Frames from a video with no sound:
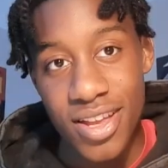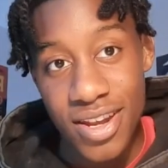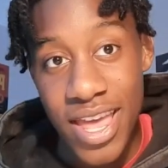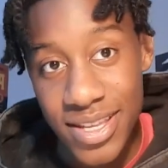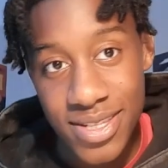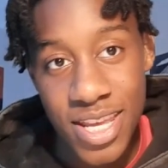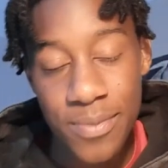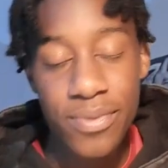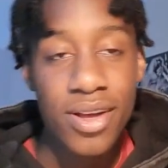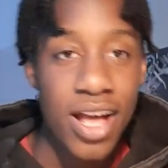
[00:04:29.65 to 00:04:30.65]
Next tip
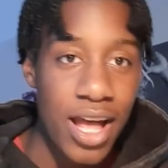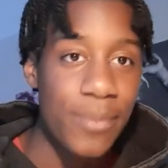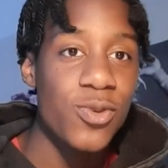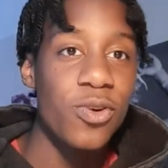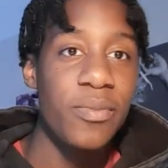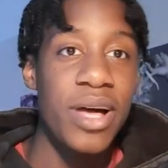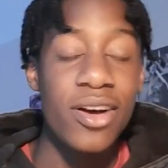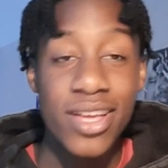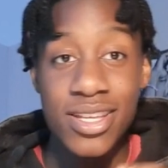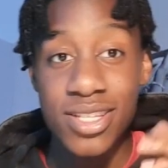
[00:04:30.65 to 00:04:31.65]
I'm talking
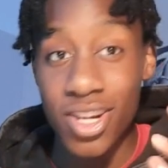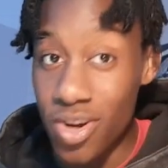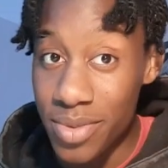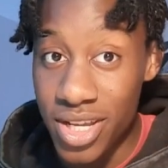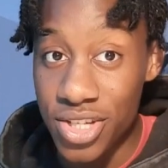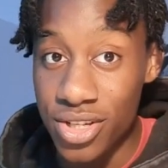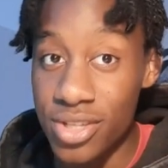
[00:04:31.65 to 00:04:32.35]
about is accommodation.